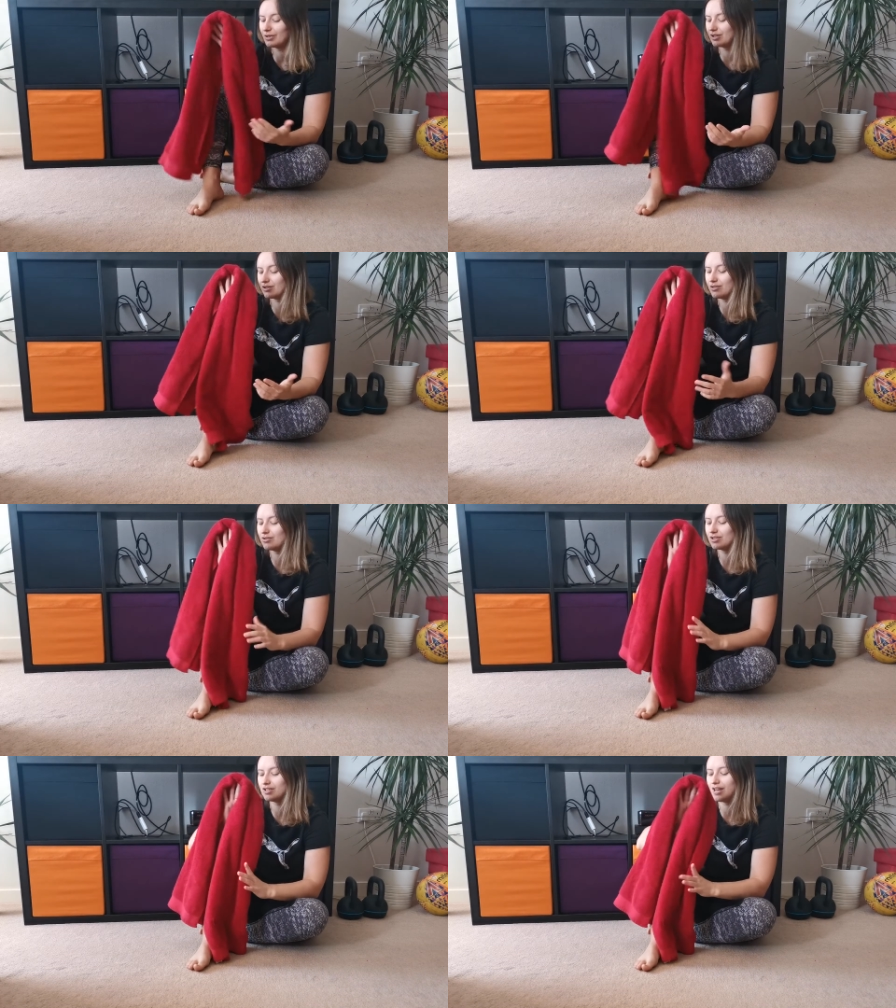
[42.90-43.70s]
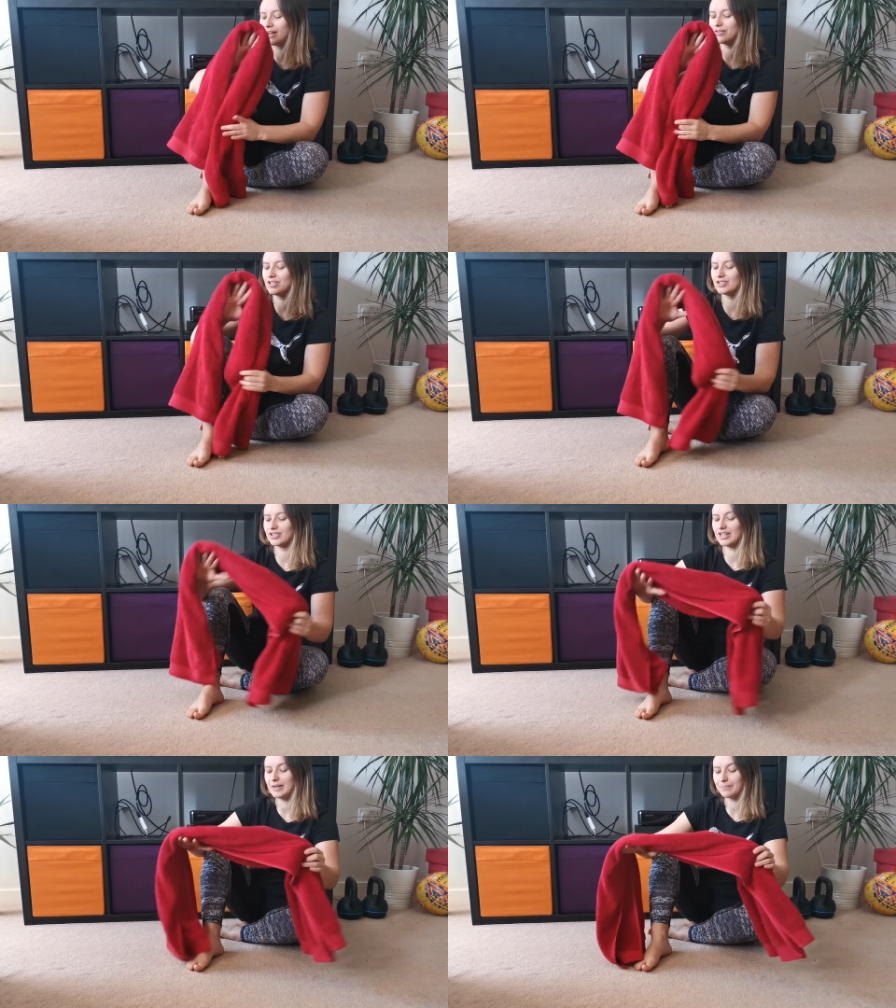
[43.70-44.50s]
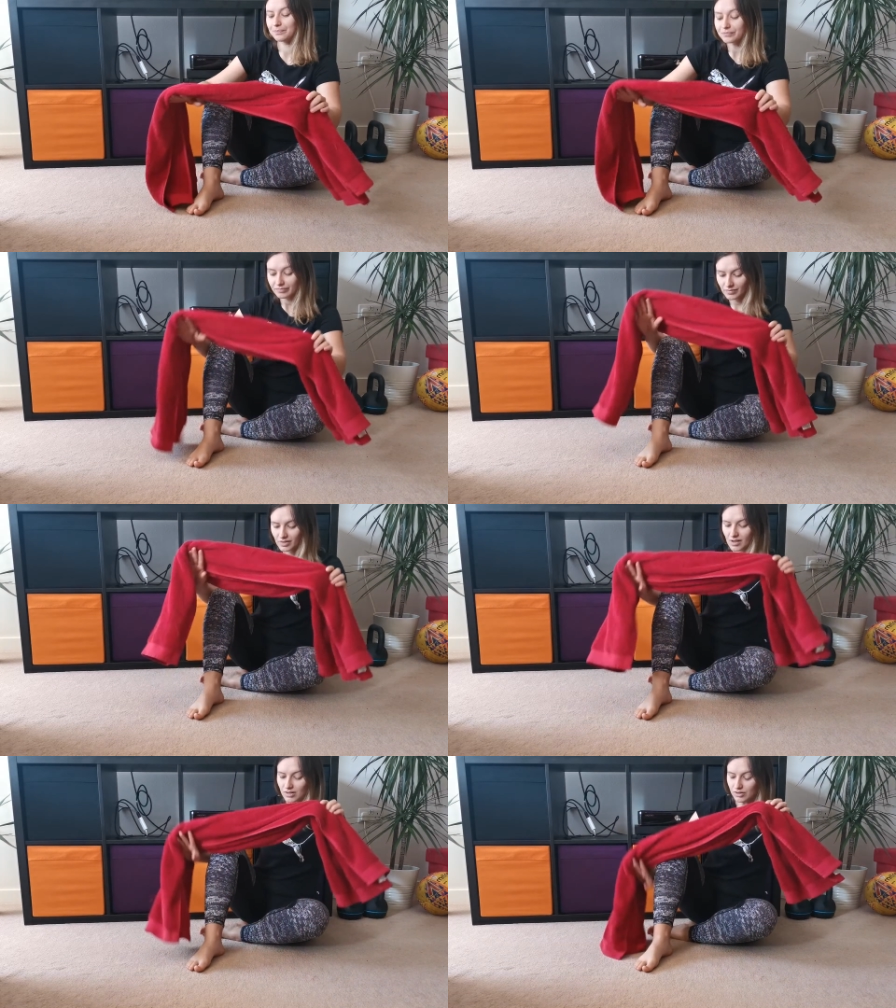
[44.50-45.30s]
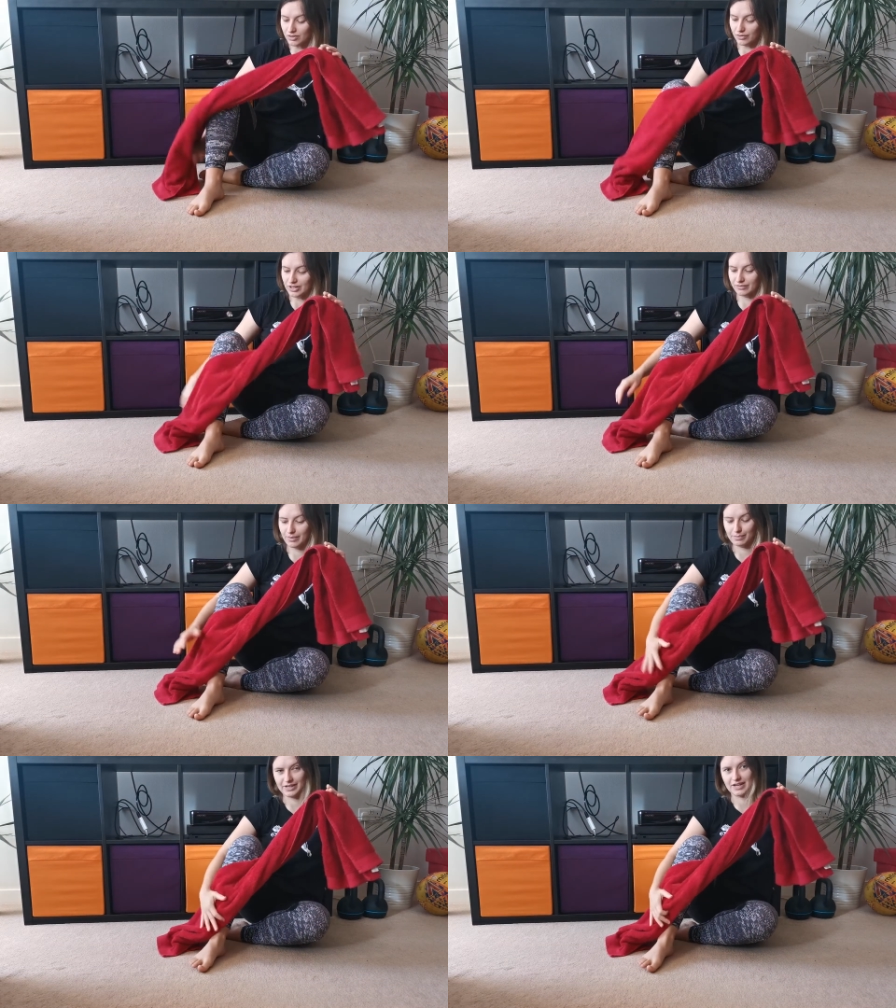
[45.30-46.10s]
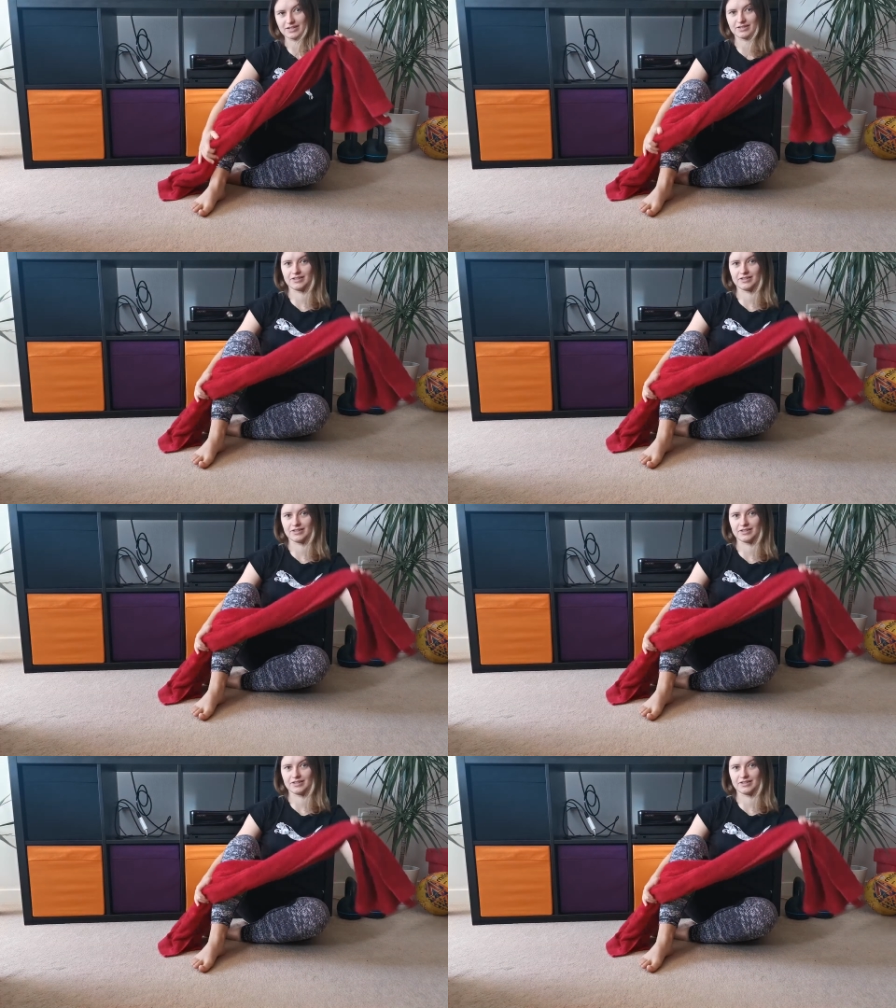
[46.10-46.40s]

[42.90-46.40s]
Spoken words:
we're going to use the towel here today. So you can replicate it